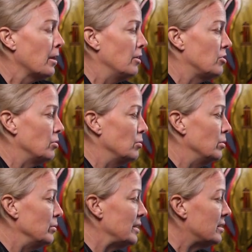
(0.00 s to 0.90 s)
And so
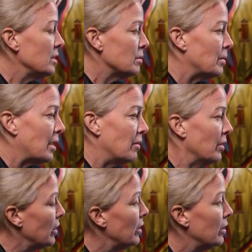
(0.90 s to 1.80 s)
when we think about
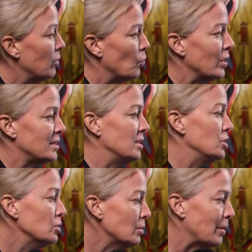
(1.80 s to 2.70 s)
what to
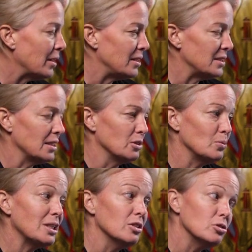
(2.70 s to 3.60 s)
do about these things,
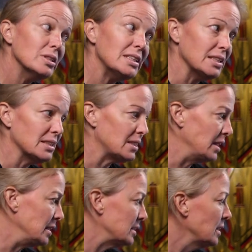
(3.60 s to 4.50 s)
we can treat these
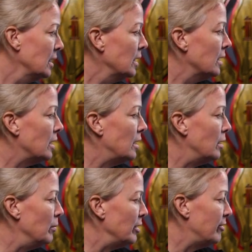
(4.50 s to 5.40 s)
things.
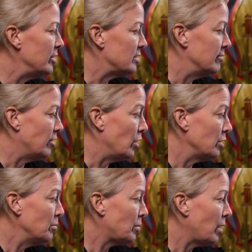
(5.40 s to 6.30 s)
Um, if it's a
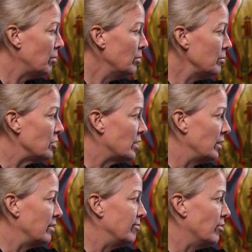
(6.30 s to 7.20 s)
volume problem, you
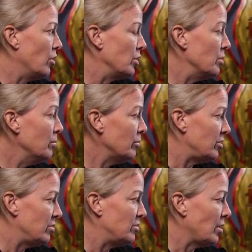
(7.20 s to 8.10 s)
can give volume.
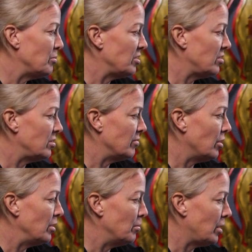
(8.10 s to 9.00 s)
This, sepsis is a
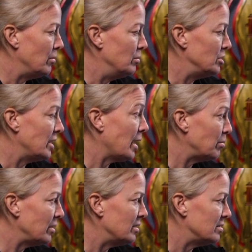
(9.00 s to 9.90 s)
volume problem. GI
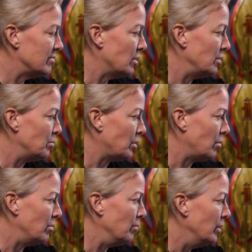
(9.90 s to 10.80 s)
bleed is a volume
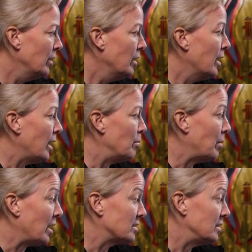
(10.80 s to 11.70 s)
problem.
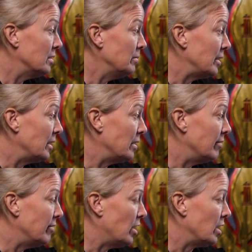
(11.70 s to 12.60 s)
Hypoxia, we can
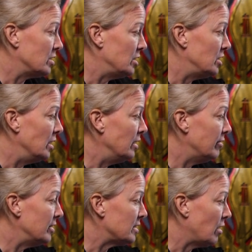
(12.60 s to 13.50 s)
give oxygen.
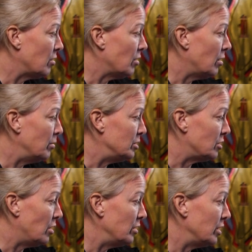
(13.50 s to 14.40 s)
If it's alcohol
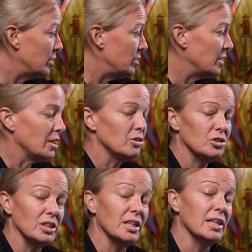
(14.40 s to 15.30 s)
withdrawal, you clearly
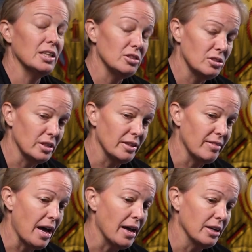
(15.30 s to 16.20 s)
usually get a history
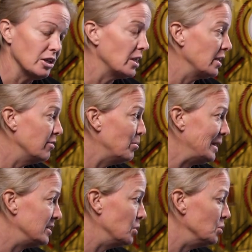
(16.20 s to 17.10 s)
of that, and you can give
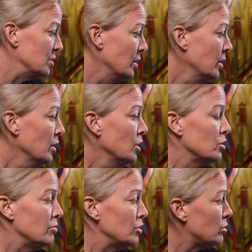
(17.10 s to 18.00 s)
benzos.
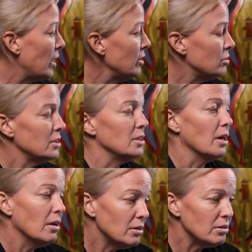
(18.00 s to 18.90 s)
So if you try to treat
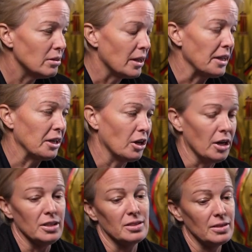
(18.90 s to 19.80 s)
the underlying
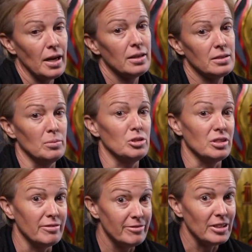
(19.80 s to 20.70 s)
cause, a lot of times you
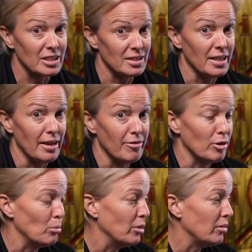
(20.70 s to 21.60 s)
can fix the
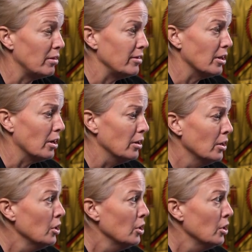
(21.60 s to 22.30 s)
AFib with RVR.